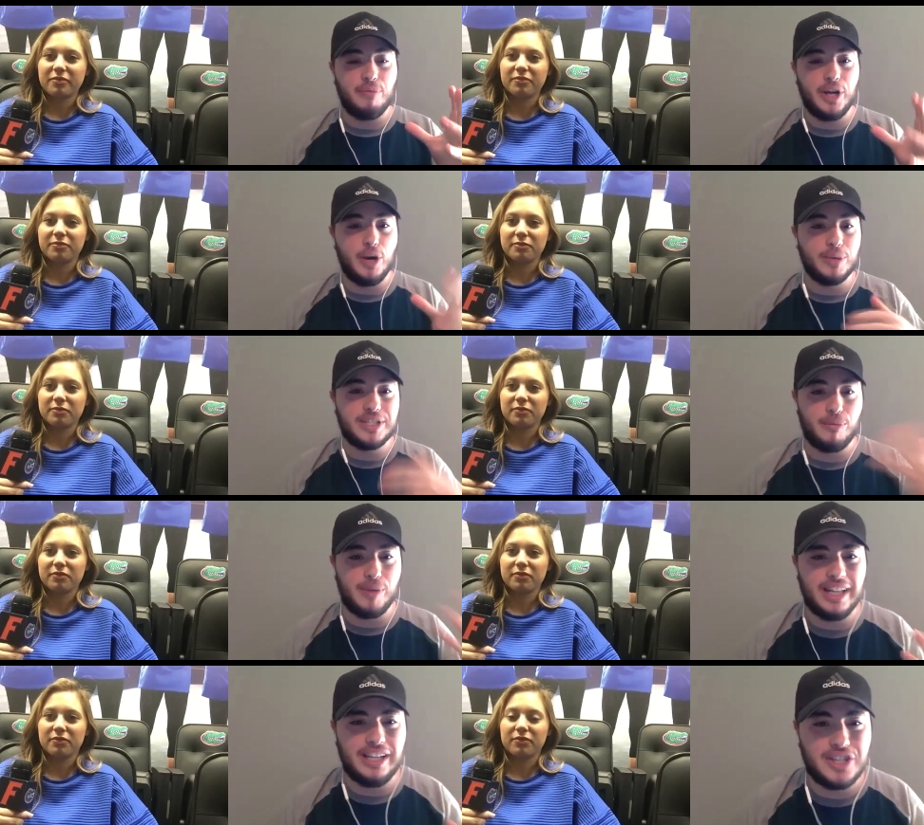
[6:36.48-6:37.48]
Speaker 1: year? Was it
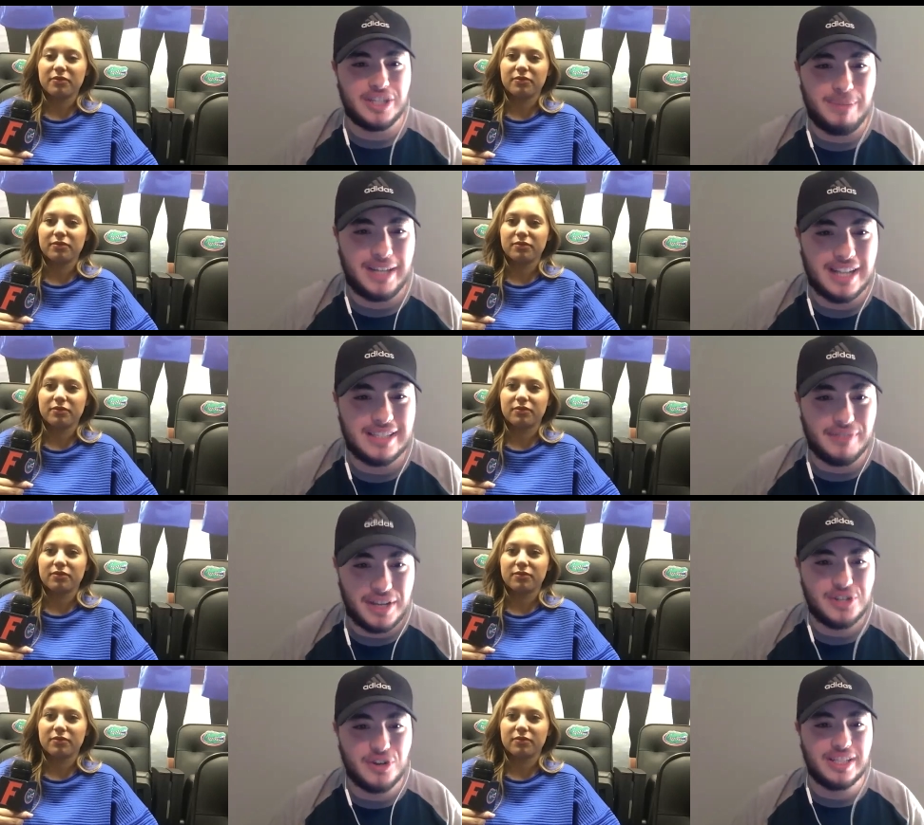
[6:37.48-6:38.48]
really just because of
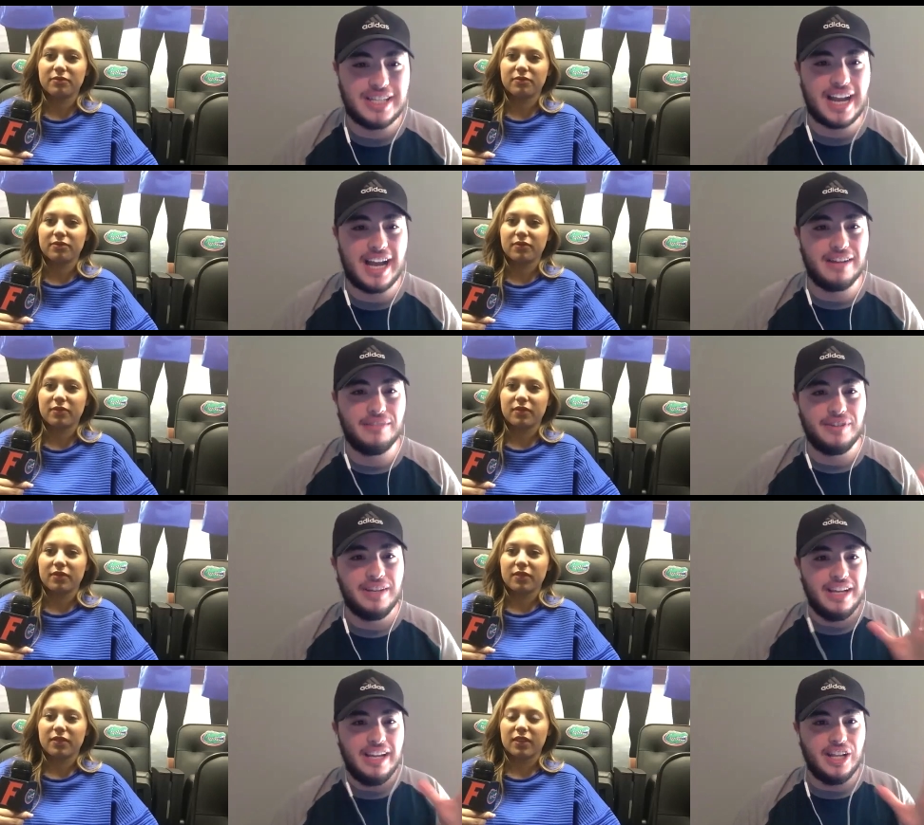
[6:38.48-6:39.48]
injuries that kind of,
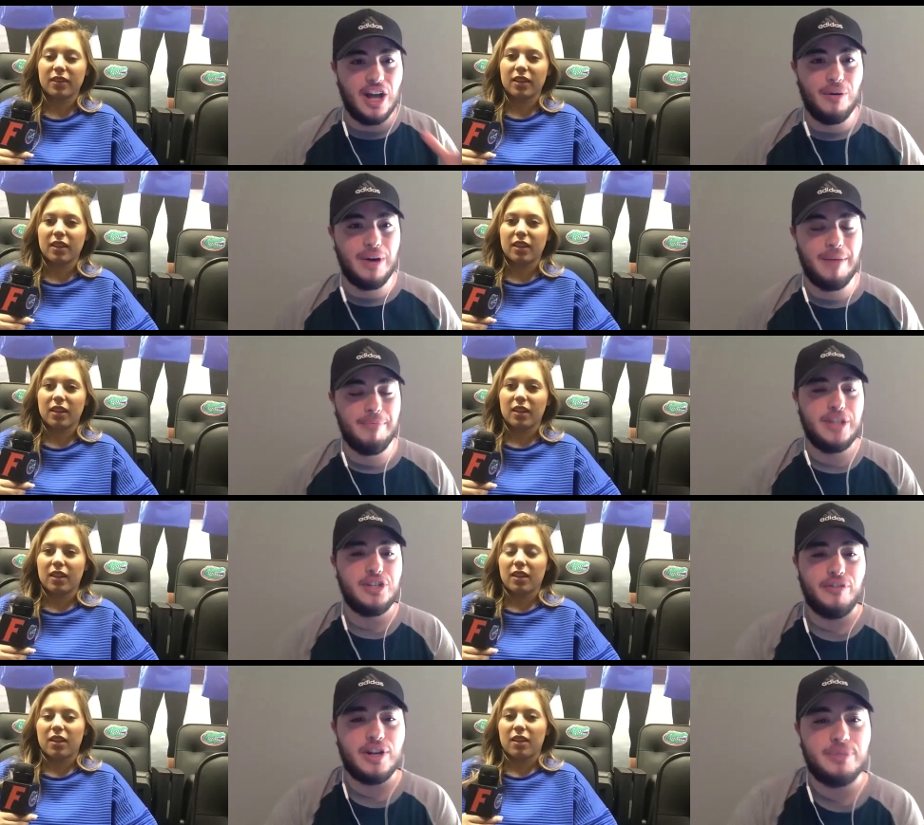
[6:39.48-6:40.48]
you know, made your
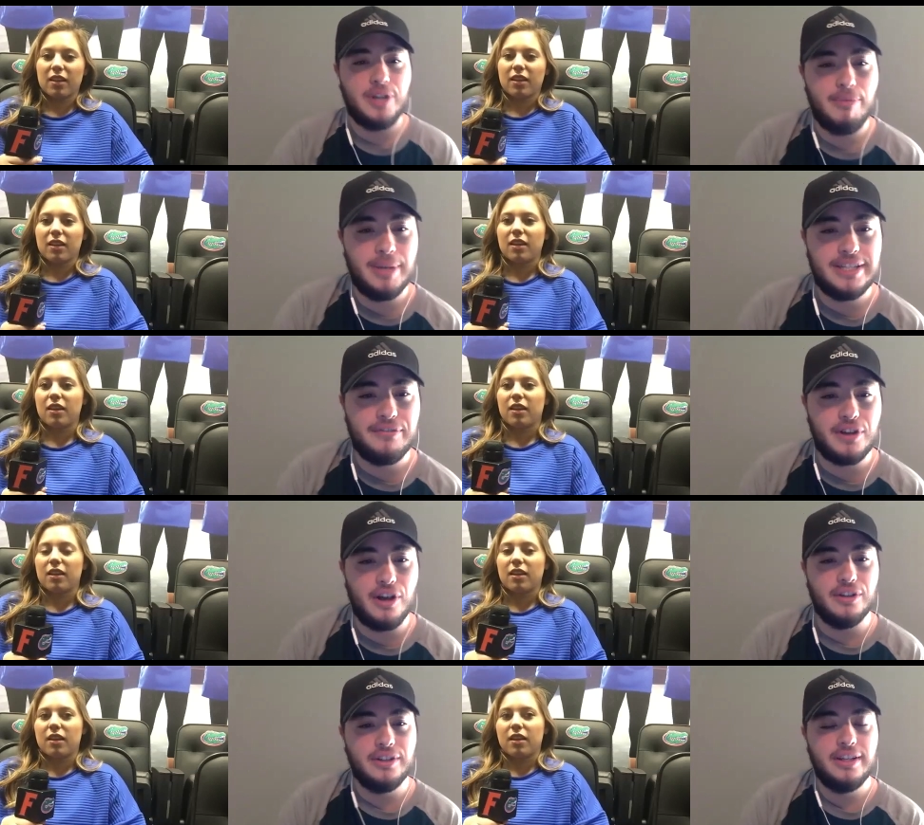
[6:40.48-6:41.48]
freshman year a bit
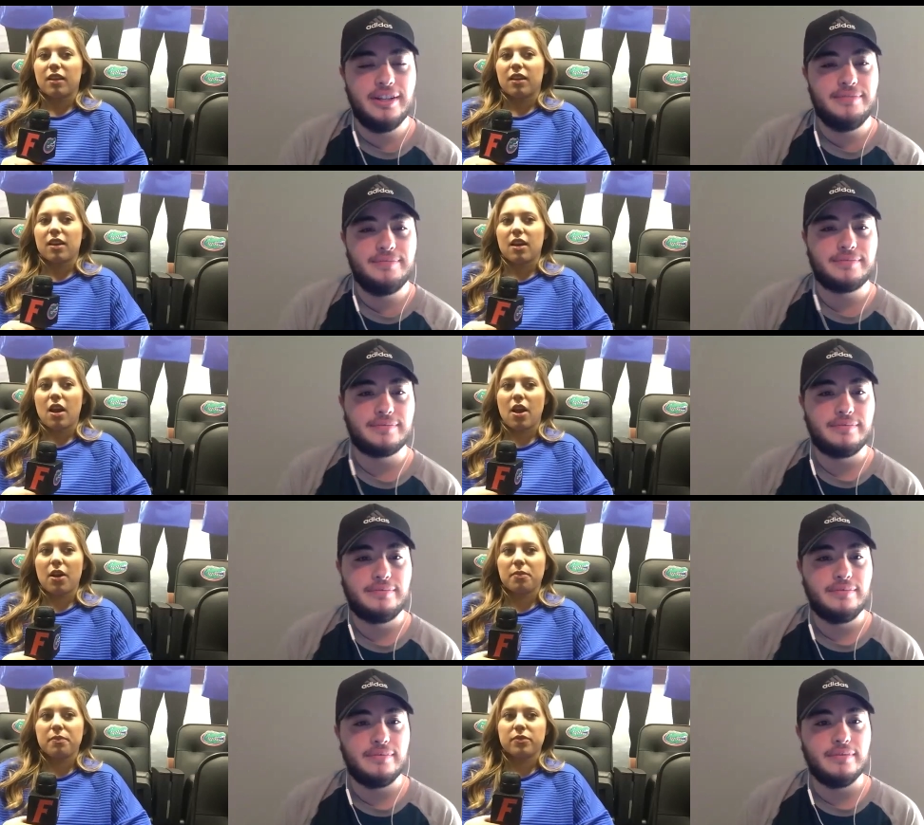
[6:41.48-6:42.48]
difficult?
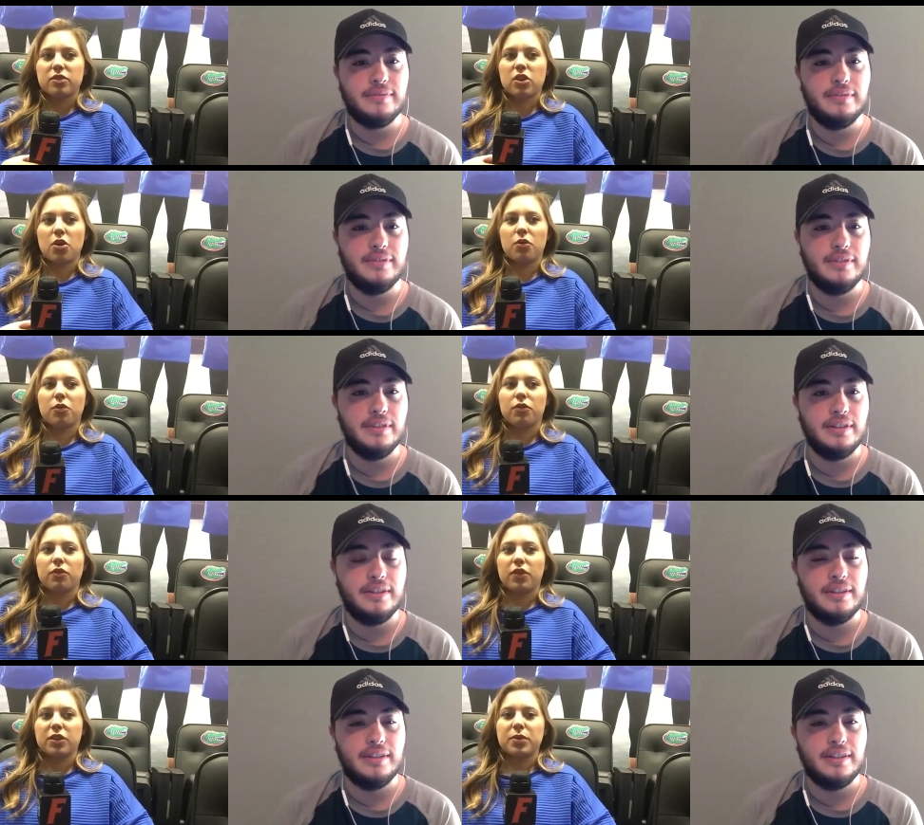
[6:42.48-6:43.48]
Speaker 2: So
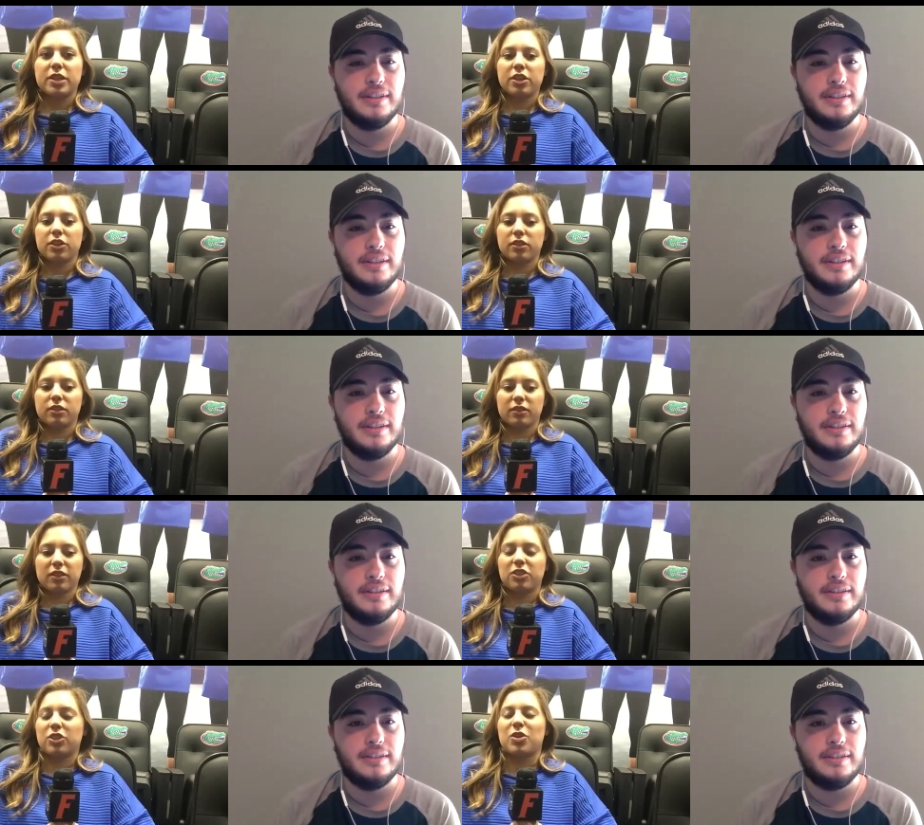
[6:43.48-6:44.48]
freshman year,
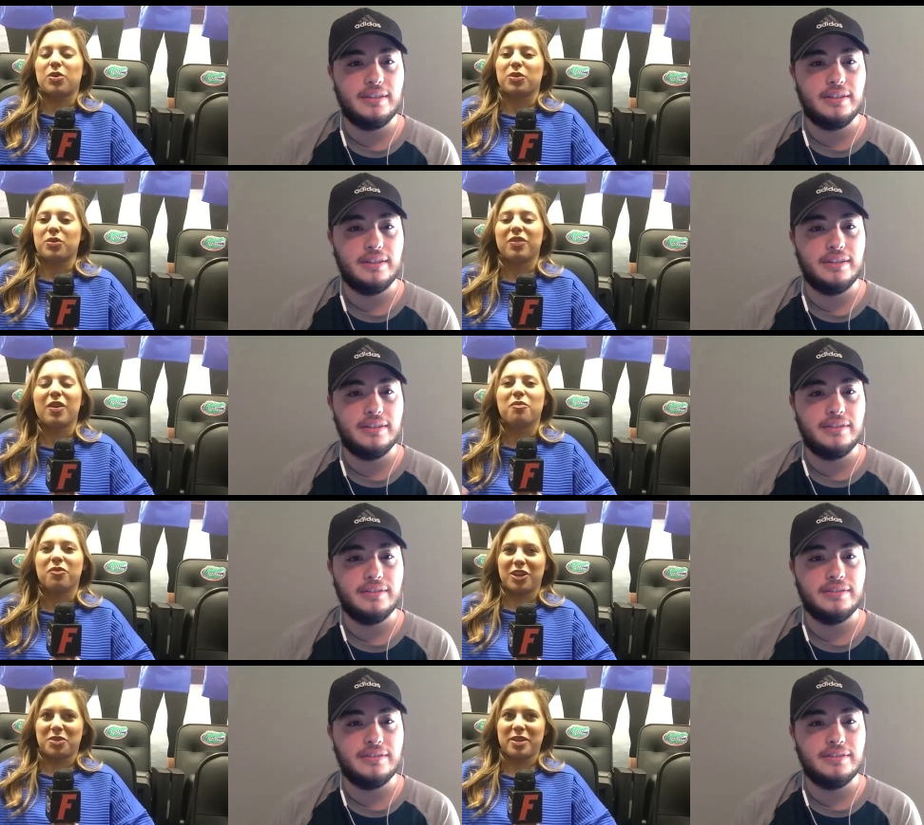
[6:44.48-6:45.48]
let's just go through from
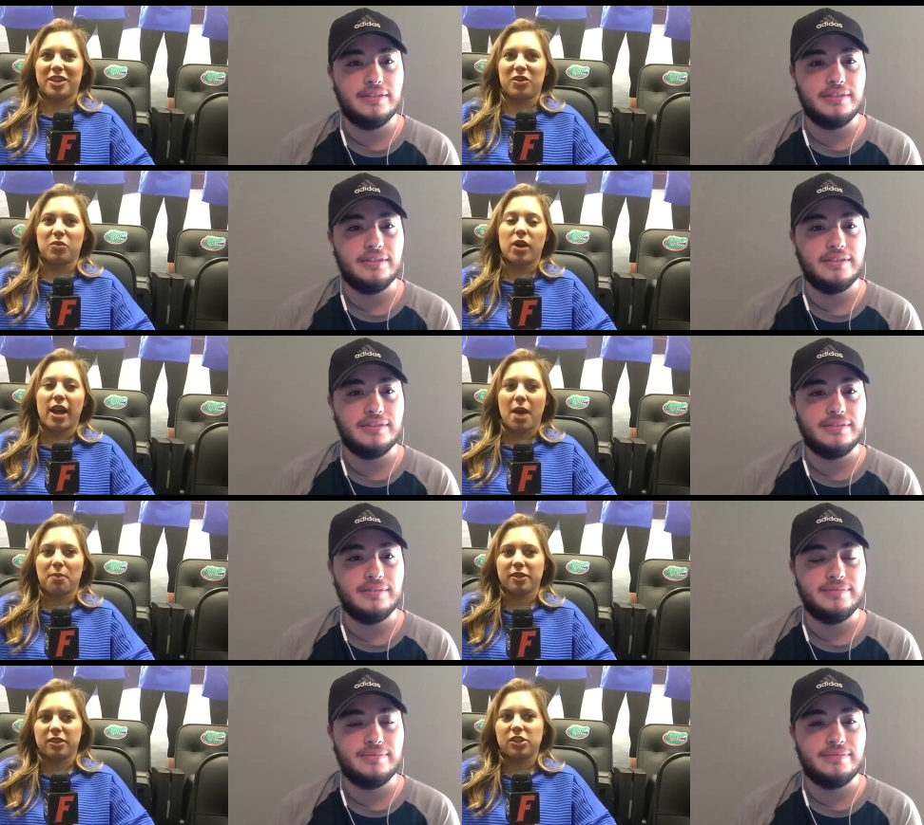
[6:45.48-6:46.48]
freshman year and what
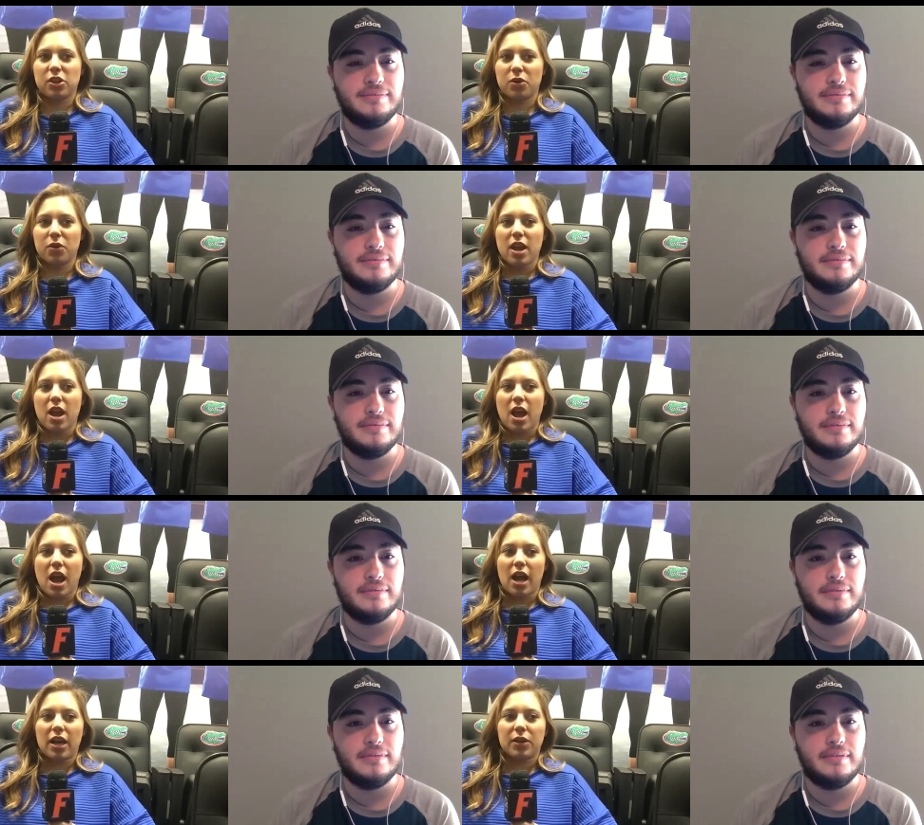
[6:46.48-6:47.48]
happened. So
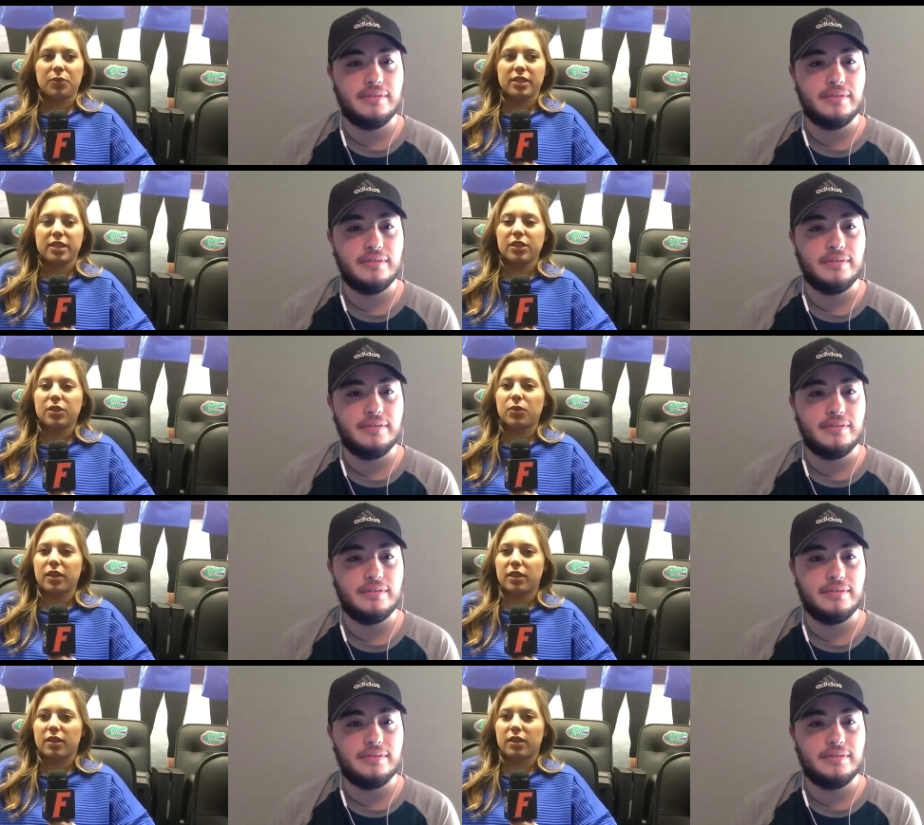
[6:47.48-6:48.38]
I was dealing with